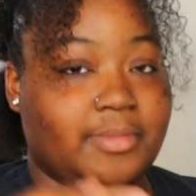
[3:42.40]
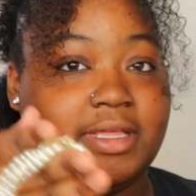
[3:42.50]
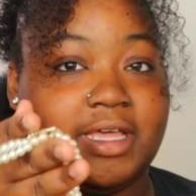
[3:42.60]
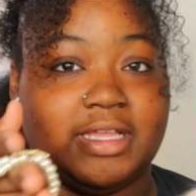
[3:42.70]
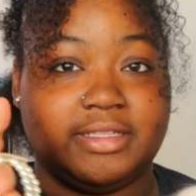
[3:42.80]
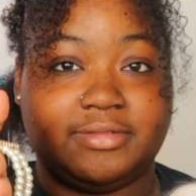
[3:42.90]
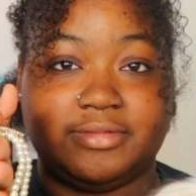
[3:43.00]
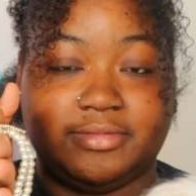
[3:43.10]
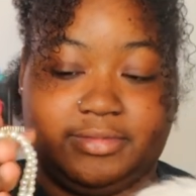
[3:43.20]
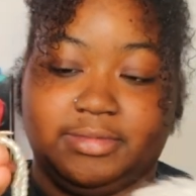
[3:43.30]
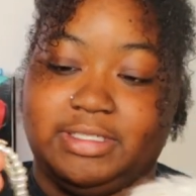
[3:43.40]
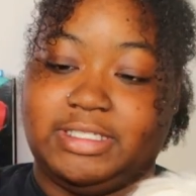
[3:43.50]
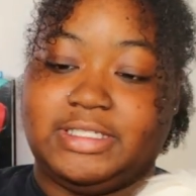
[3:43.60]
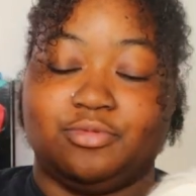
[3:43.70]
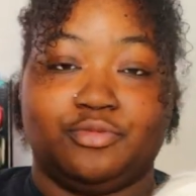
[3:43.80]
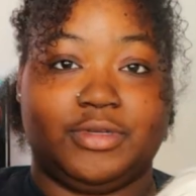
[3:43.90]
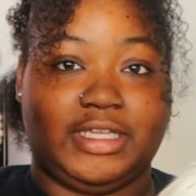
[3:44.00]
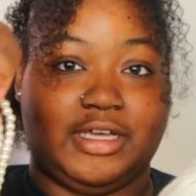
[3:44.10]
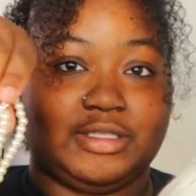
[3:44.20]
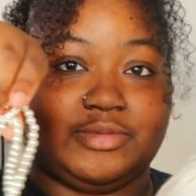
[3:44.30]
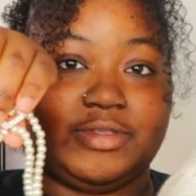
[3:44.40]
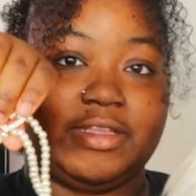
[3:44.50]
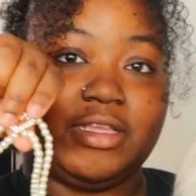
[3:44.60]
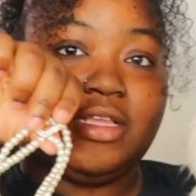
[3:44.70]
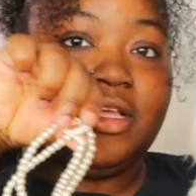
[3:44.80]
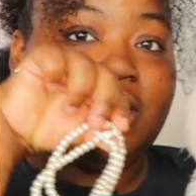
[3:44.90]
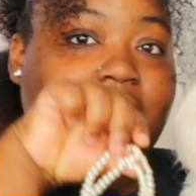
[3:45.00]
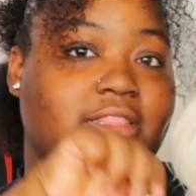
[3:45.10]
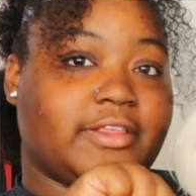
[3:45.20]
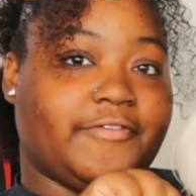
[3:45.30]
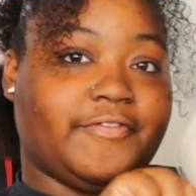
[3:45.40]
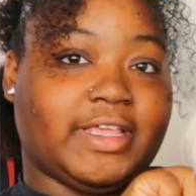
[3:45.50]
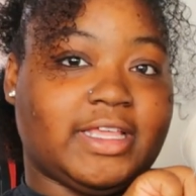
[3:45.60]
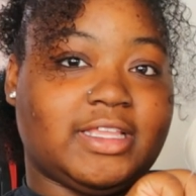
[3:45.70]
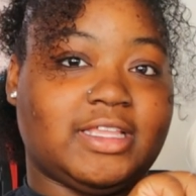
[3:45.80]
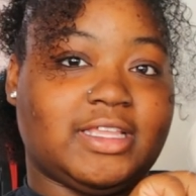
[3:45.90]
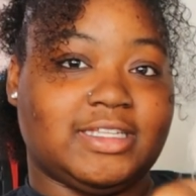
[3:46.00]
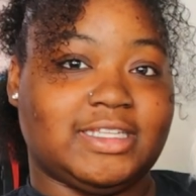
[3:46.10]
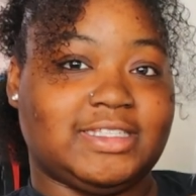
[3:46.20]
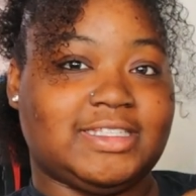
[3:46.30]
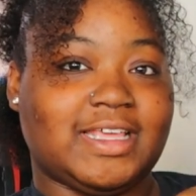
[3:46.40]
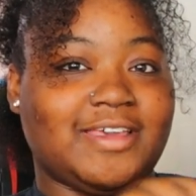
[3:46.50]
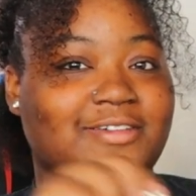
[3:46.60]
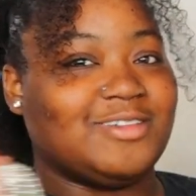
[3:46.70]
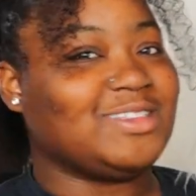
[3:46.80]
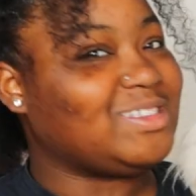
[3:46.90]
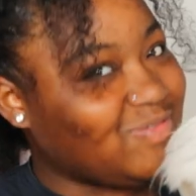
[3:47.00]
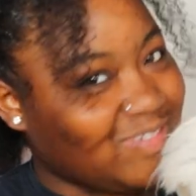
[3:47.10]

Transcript: But yeah, this really goes with the, the fit details.